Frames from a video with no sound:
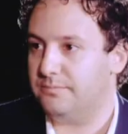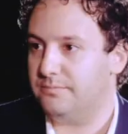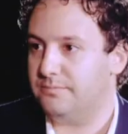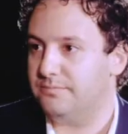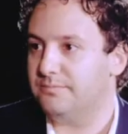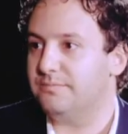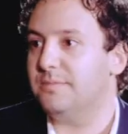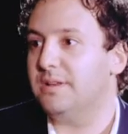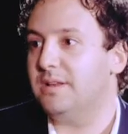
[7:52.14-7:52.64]
and
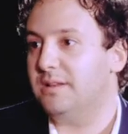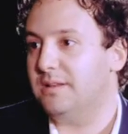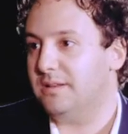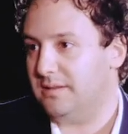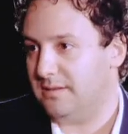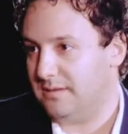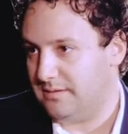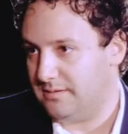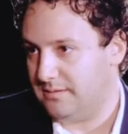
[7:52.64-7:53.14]
you could work
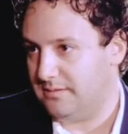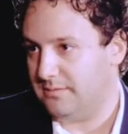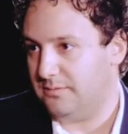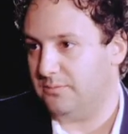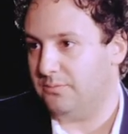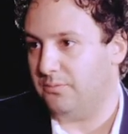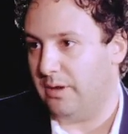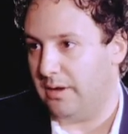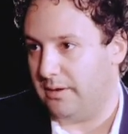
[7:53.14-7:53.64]
anywhere,
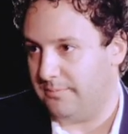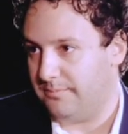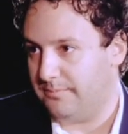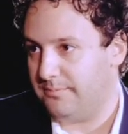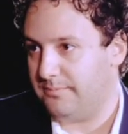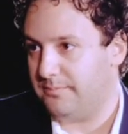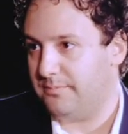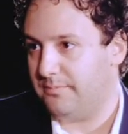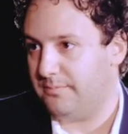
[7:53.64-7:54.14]
and you
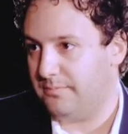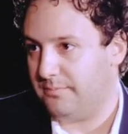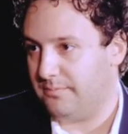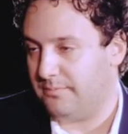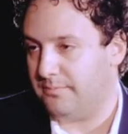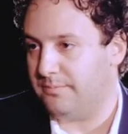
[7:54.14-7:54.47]
could leave,